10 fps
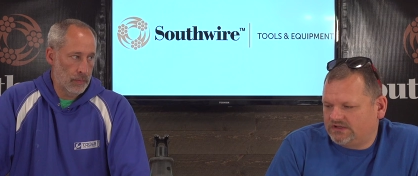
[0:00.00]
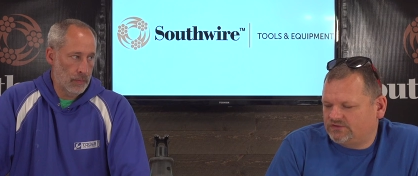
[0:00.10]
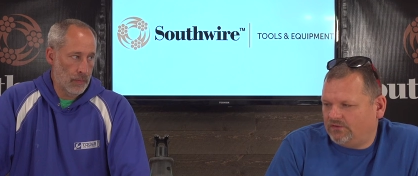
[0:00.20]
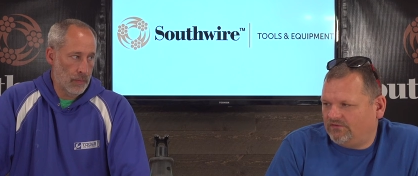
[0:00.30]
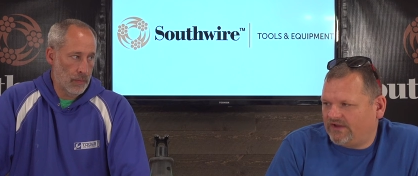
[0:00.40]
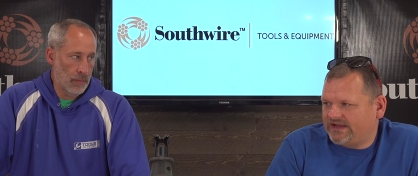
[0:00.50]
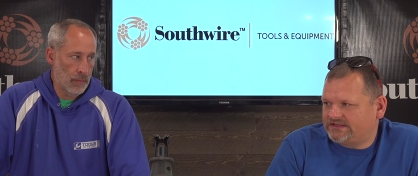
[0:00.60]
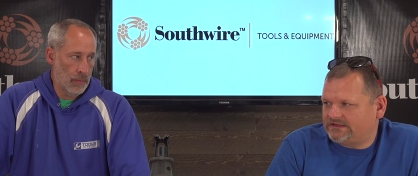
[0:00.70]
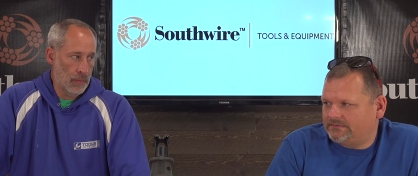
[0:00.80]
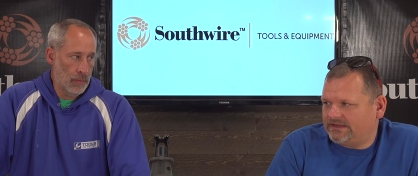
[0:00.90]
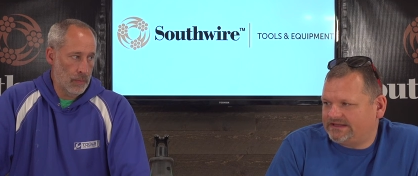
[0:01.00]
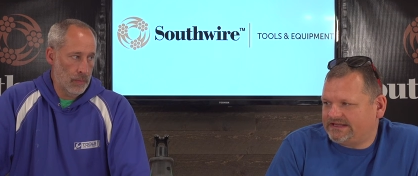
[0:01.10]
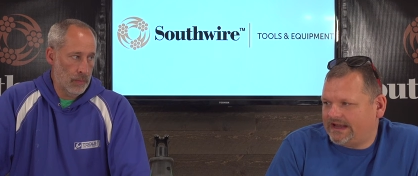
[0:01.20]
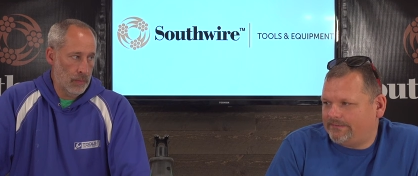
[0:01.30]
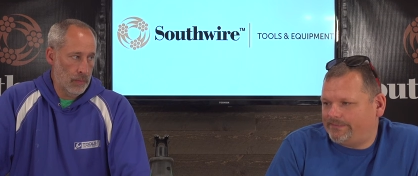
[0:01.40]
Speaker 1: tool fight, something like
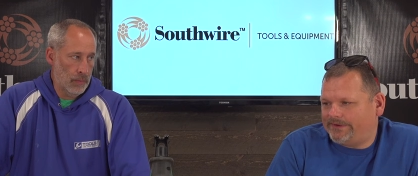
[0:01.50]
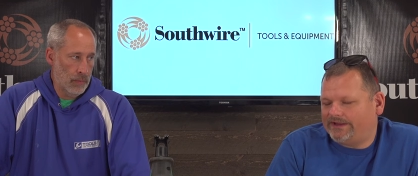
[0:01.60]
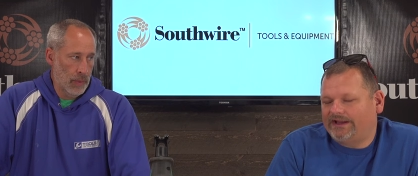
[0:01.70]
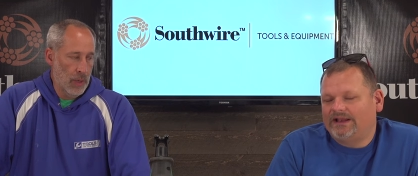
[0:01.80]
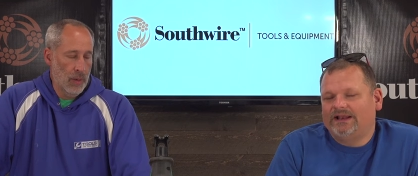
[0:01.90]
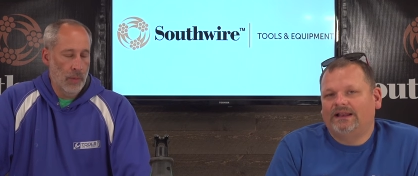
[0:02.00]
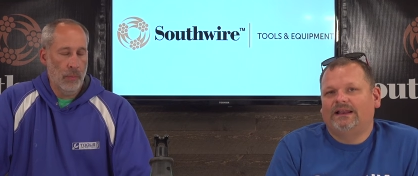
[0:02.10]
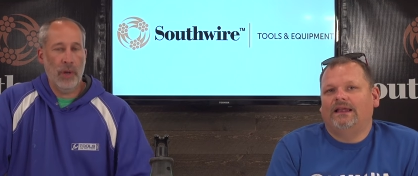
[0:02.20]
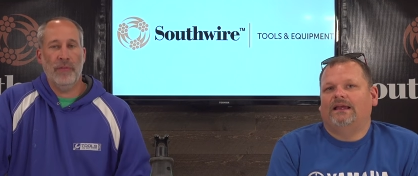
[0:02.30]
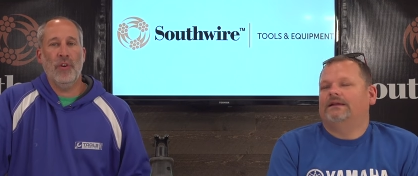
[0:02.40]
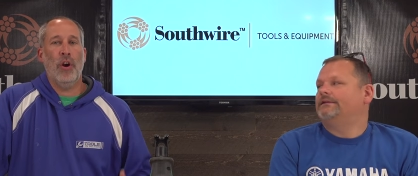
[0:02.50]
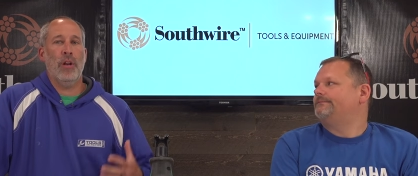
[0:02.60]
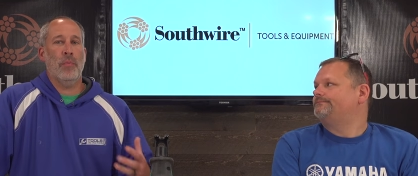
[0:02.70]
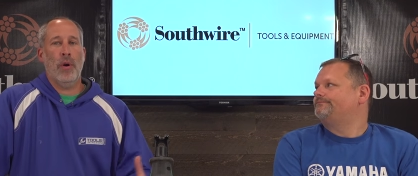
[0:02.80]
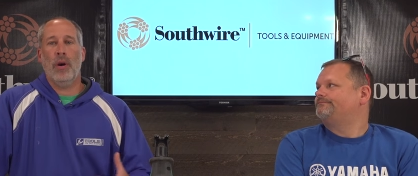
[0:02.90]
that. But
Speaker 2: but if you're
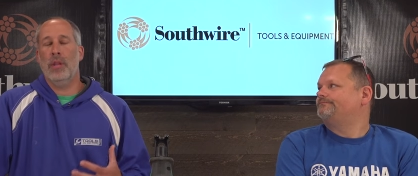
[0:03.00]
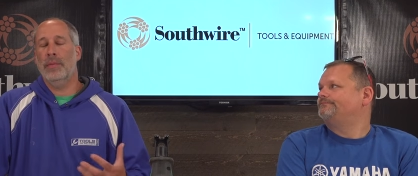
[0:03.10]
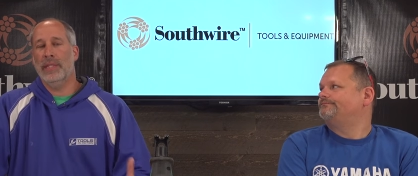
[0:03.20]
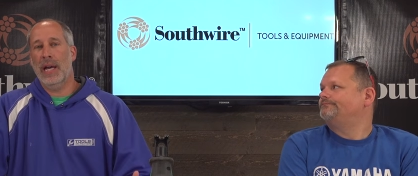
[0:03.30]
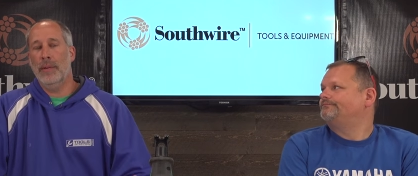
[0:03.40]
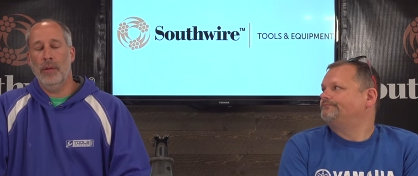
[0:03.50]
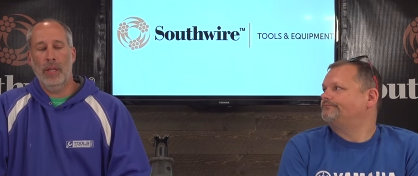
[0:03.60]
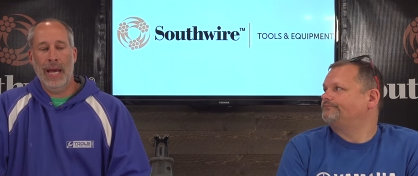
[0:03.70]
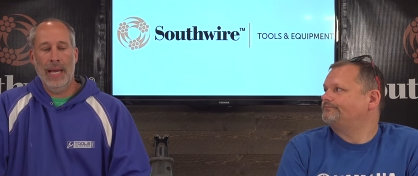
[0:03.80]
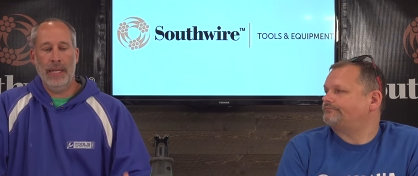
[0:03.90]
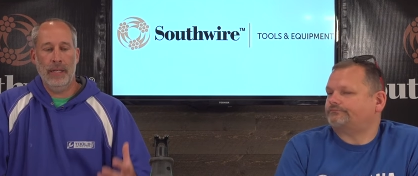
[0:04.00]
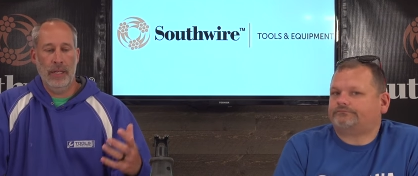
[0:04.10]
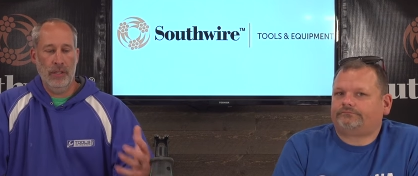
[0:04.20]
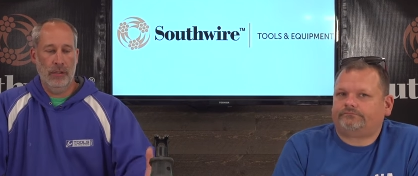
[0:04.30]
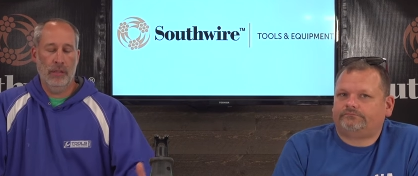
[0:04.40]
already part of the Metabo line
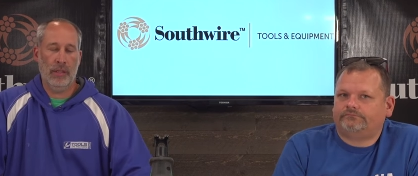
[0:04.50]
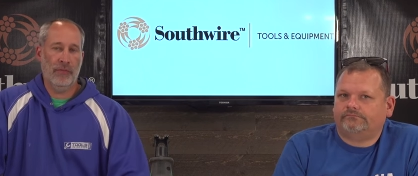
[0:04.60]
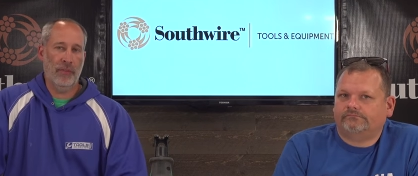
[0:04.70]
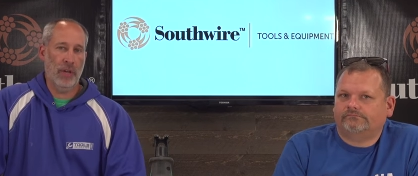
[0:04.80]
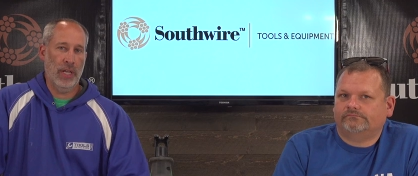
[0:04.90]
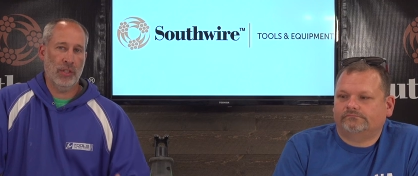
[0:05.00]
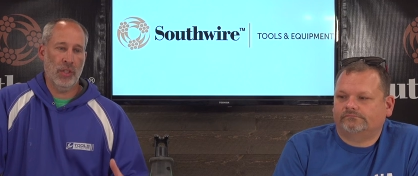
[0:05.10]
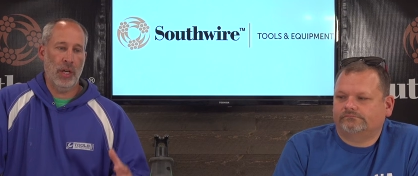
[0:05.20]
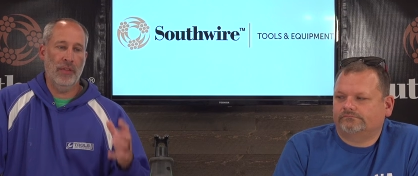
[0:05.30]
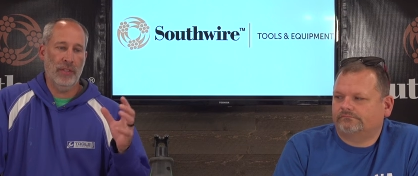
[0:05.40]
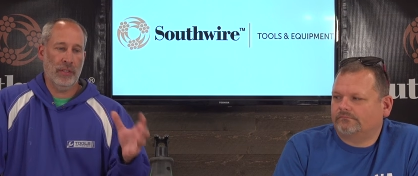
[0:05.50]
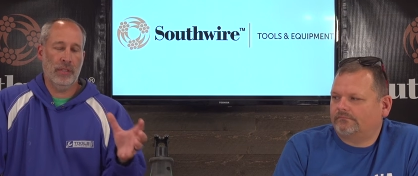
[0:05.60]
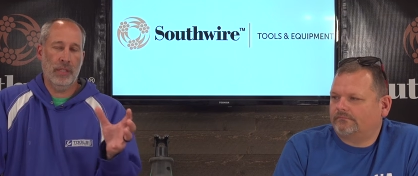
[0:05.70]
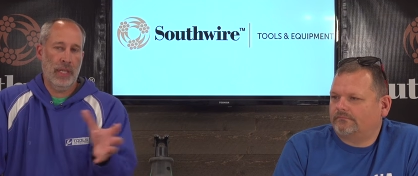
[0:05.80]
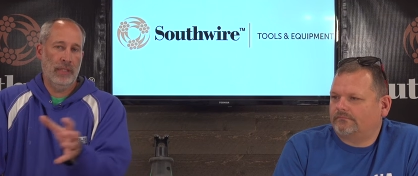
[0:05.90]
and you're looking for a nice saw, this
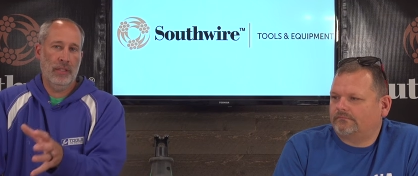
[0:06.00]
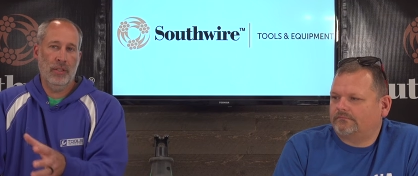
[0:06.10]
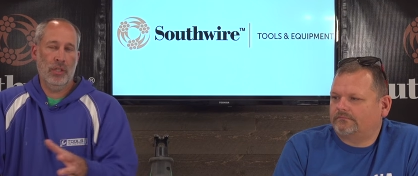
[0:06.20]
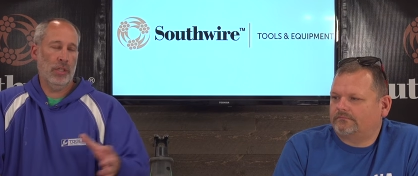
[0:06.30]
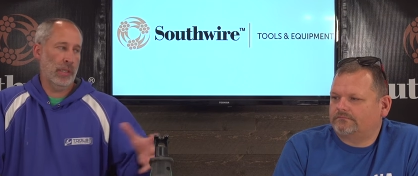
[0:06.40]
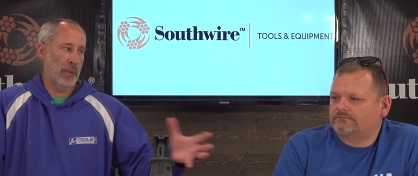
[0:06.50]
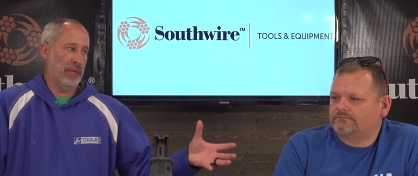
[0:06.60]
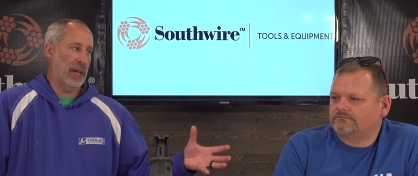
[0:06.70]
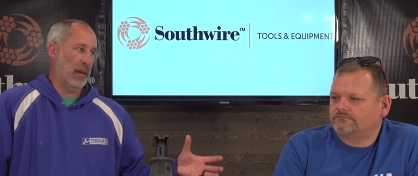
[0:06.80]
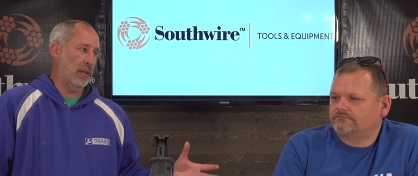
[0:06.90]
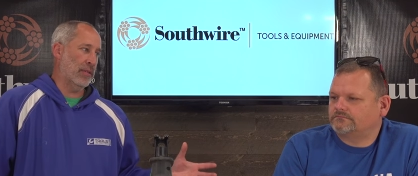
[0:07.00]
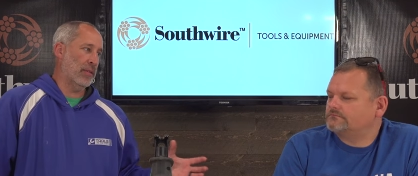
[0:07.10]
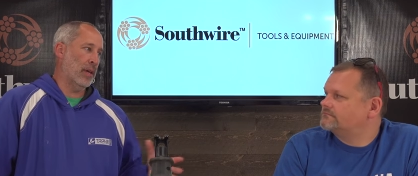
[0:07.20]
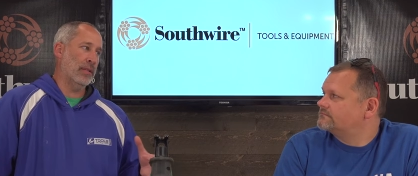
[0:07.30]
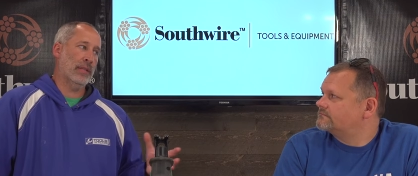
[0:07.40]
is a nice addition because like we've touted
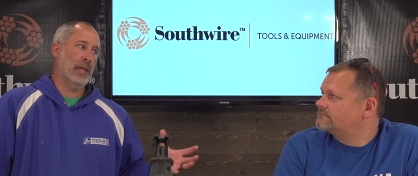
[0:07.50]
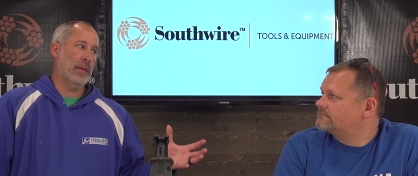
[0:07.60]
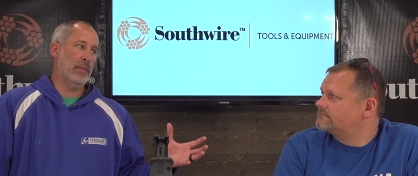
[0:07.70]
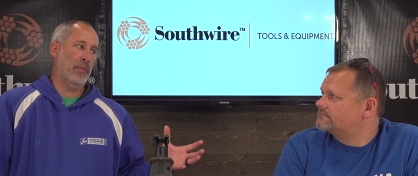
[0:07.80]
tons of times